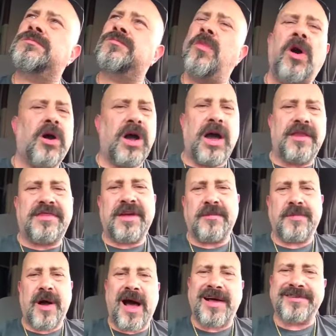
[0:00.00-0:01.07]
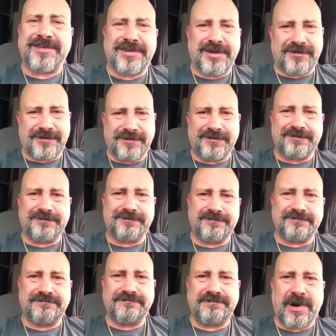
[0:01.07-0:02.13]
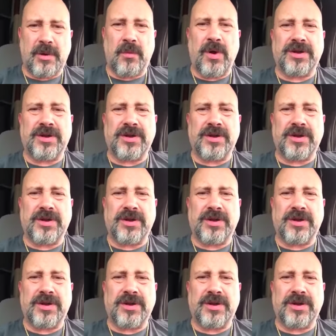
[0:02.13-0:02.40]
well, got to think positive about